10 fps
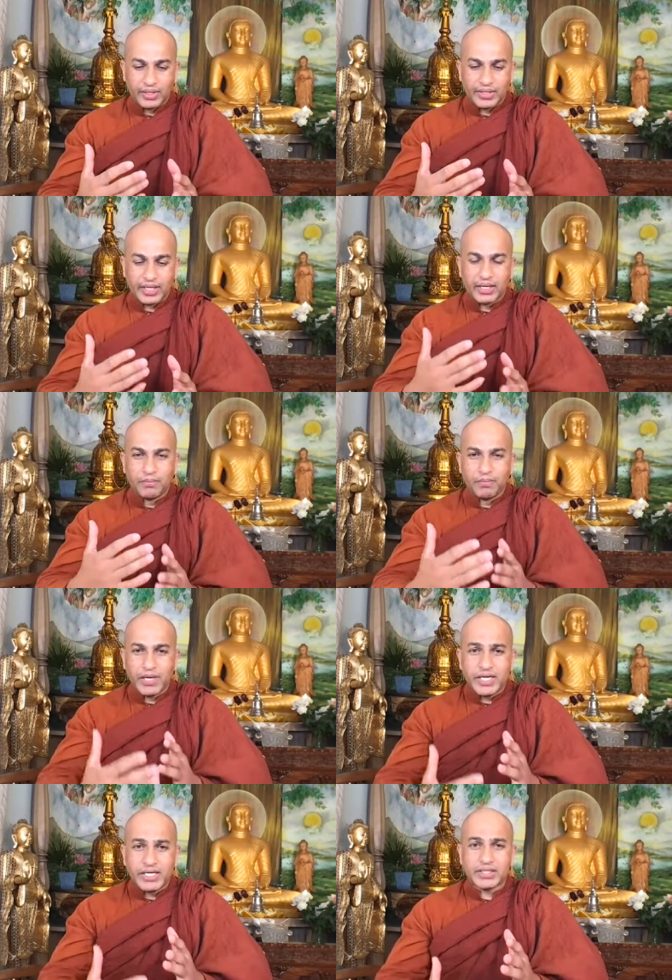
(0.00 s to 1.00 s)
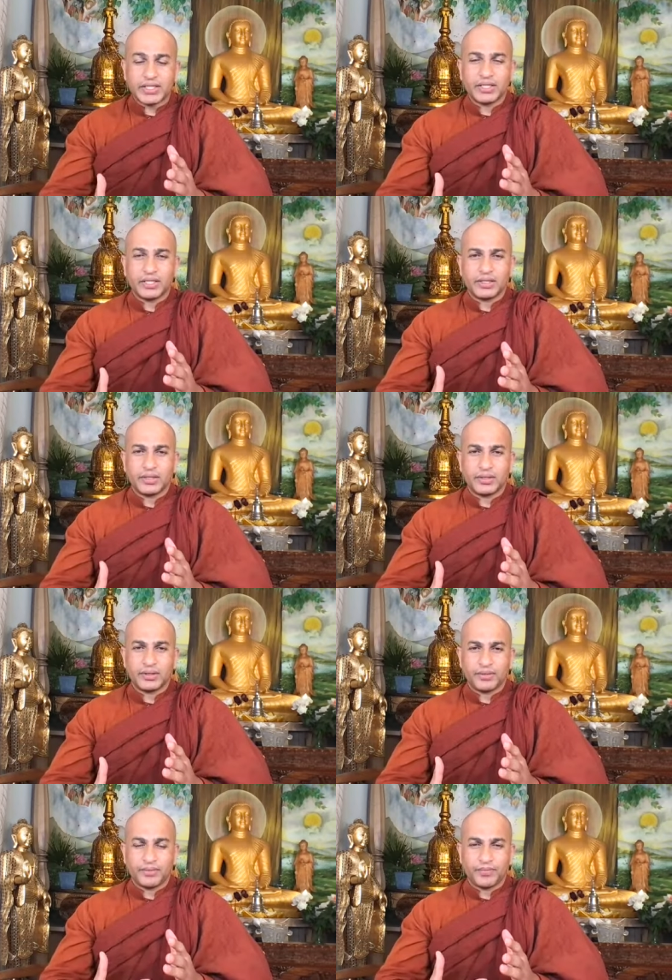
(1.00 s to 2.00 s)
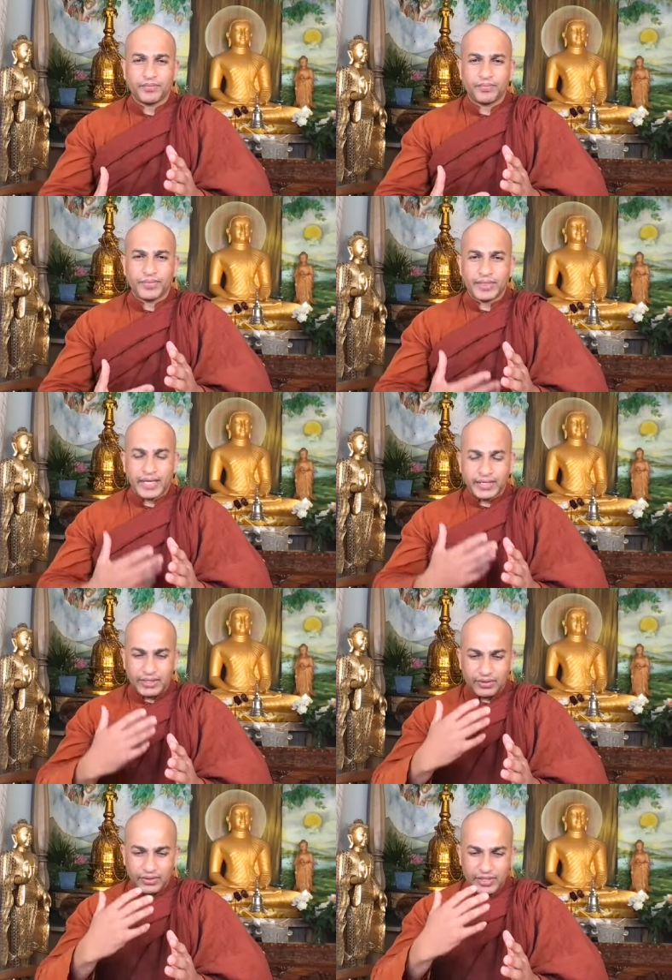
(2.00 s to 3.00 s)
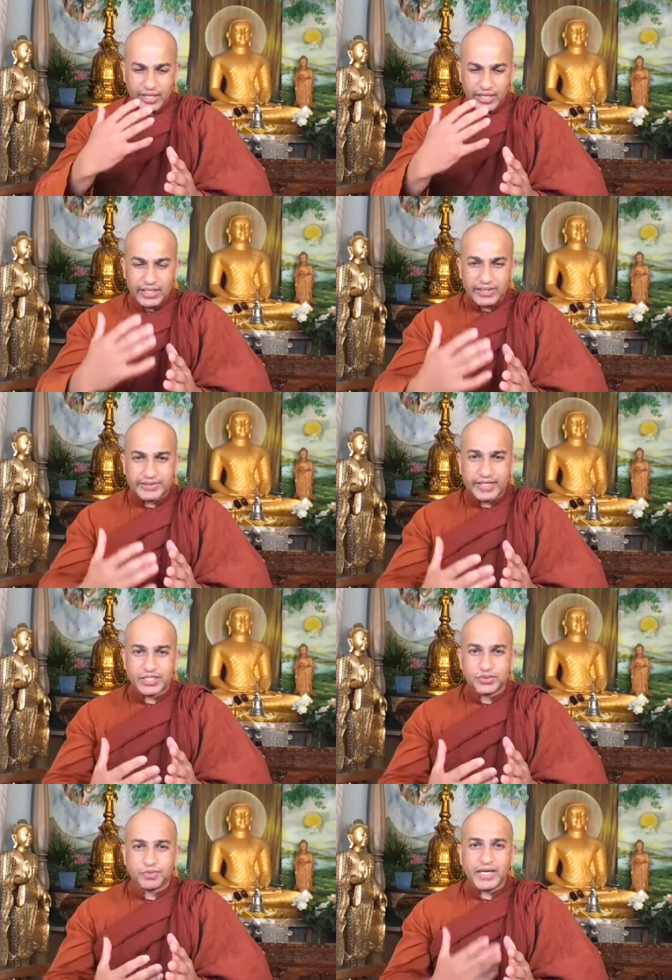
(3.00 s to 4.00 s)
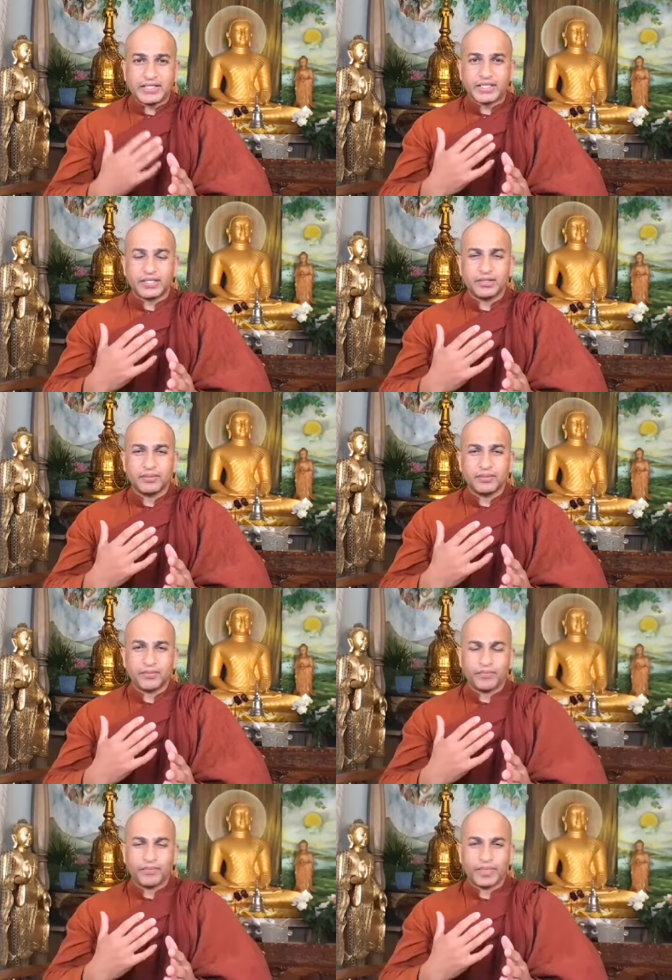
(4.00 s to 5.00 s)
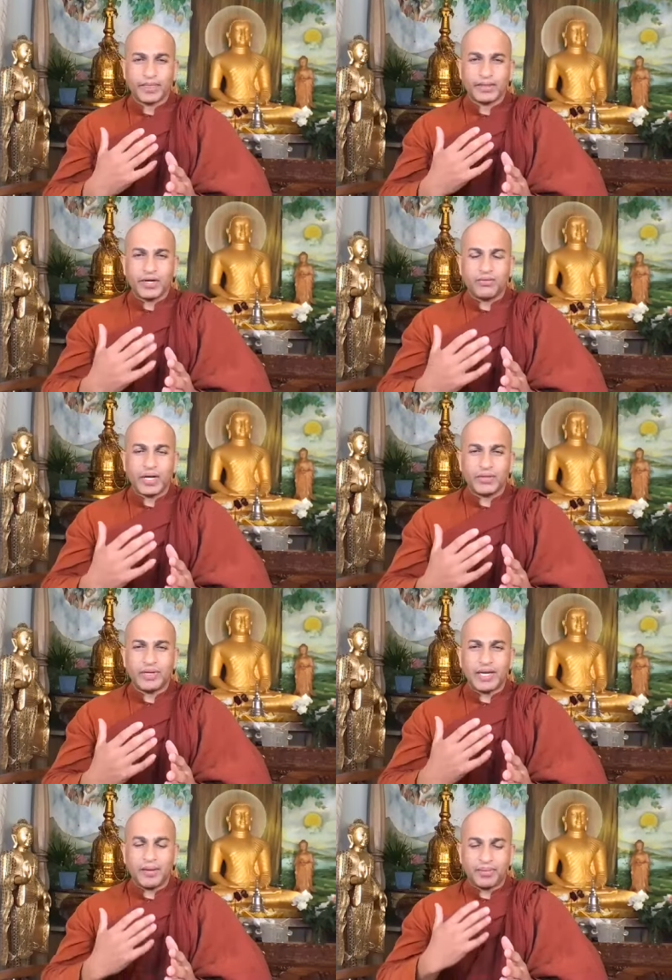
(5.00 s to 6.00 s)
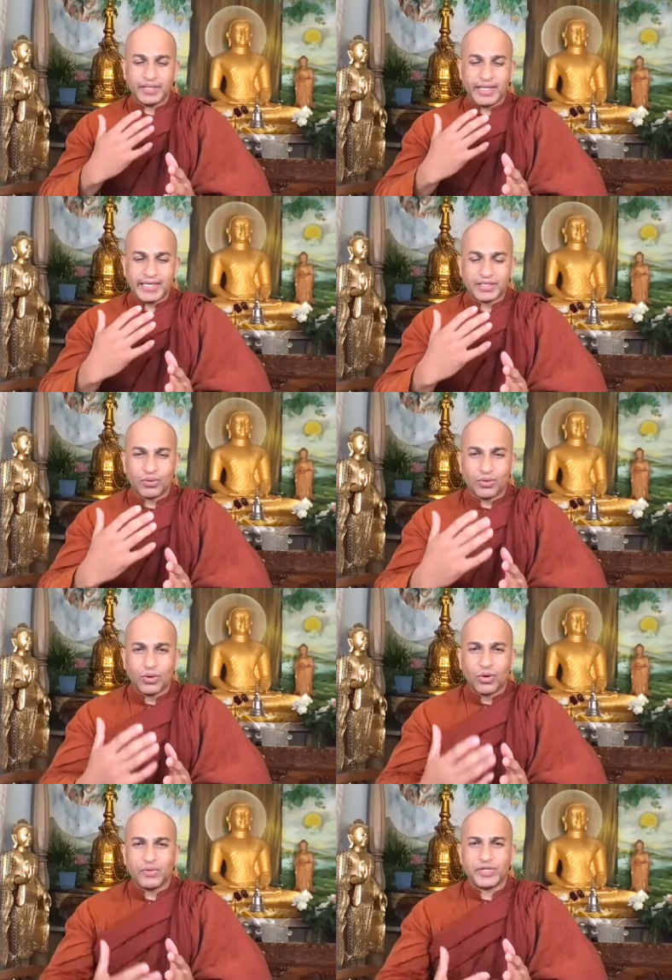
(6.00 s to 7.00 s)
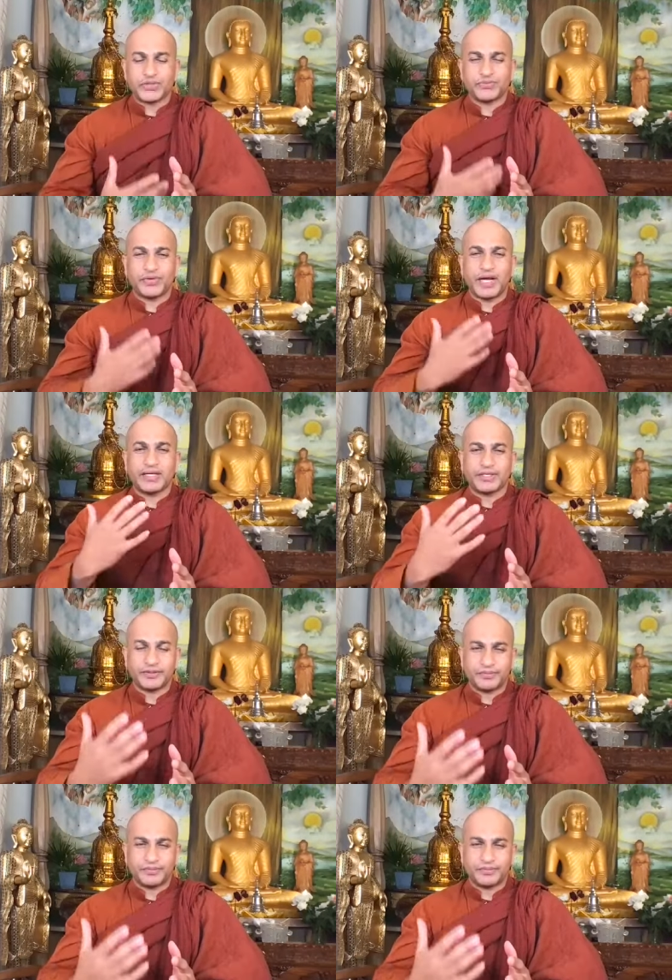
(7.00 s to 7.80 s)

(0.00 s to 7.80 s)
the completion that the inner satisfaction then what will happen there is always fire